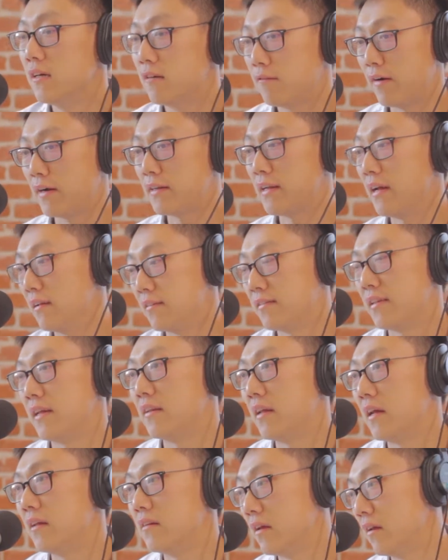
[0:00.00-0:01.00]
finance
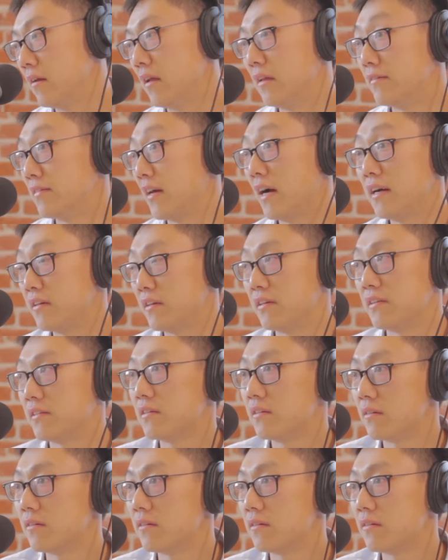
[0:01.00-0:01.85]
and scientists.